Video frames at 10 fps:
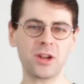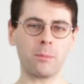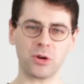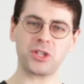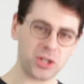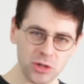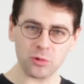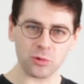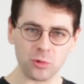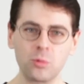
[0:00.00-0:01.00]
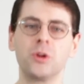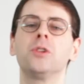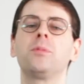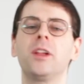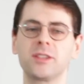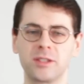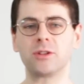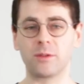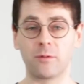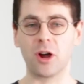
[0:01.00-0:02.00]
number 2 when you're playing
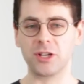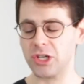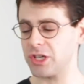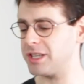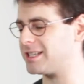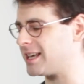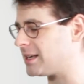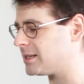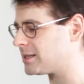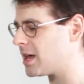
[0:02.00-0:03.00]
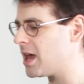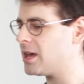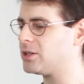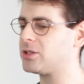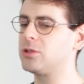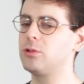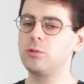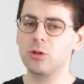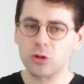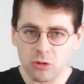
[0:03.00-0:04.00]
snare drum for auditions is
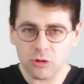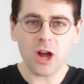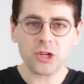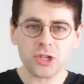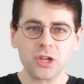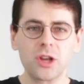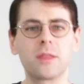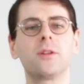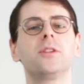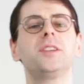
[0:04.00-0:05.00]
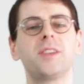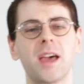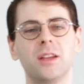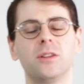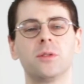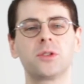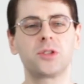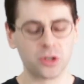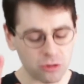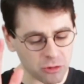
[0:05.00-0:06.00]
to crush 30-second notes,
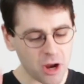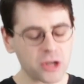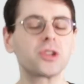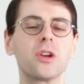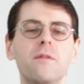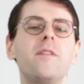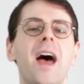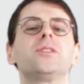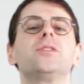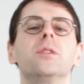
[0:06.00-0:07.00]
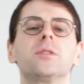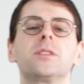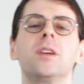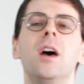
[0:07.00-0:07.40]
to crush fast notes.